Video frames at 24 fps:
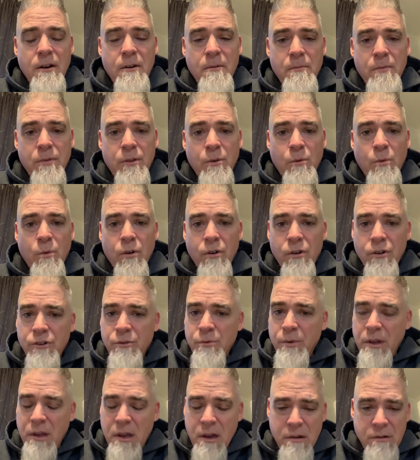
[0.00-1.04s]
the words
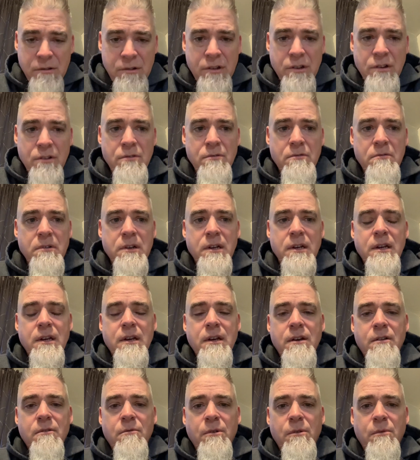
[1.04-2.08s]
we go to.
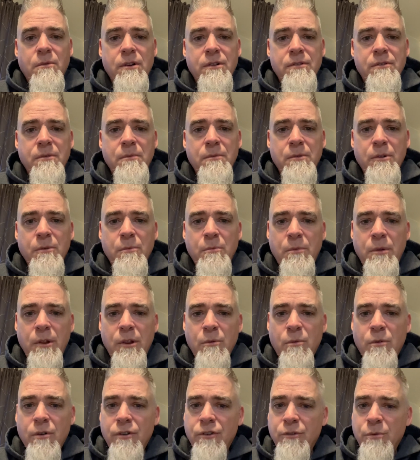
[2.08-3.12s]
We want them to be the
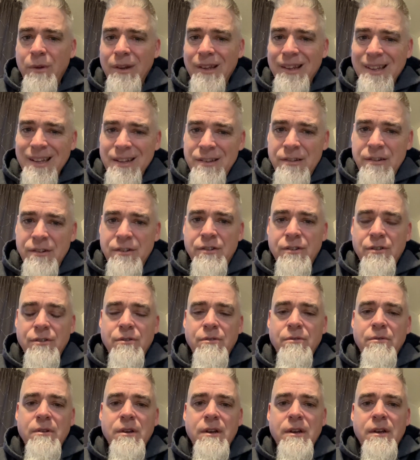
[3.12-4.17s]
words we listen
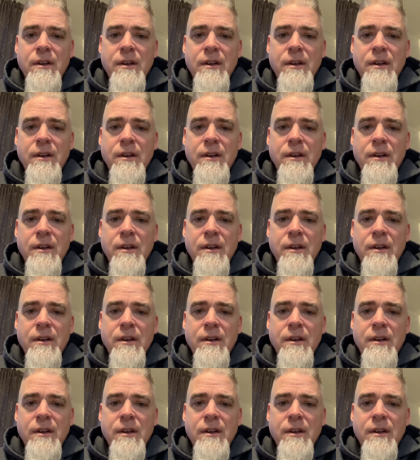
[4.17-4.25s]
to